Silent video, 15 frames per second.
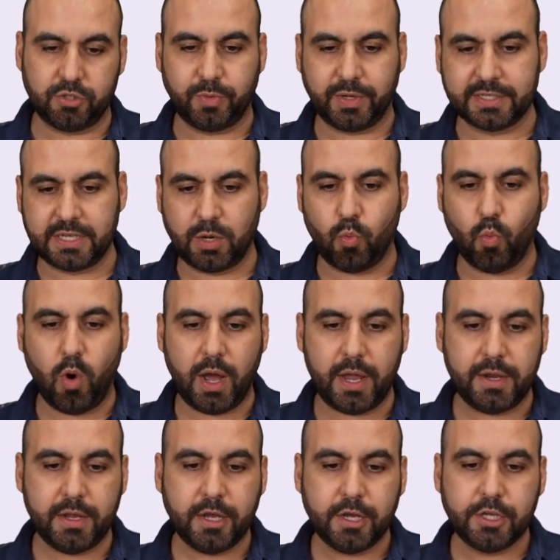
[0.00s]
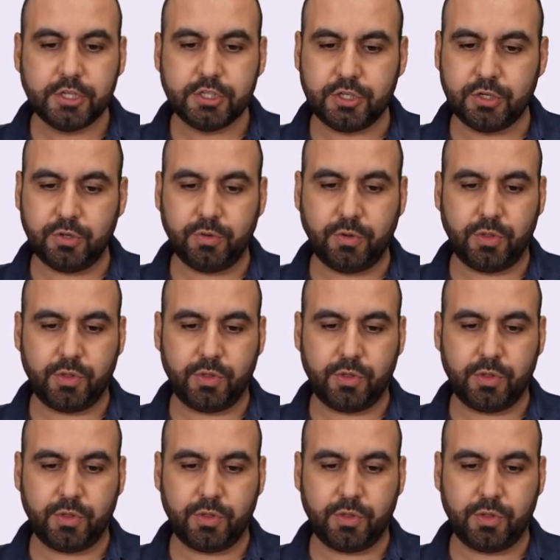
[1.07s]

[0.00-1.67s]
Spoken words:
So we can say 1, 2,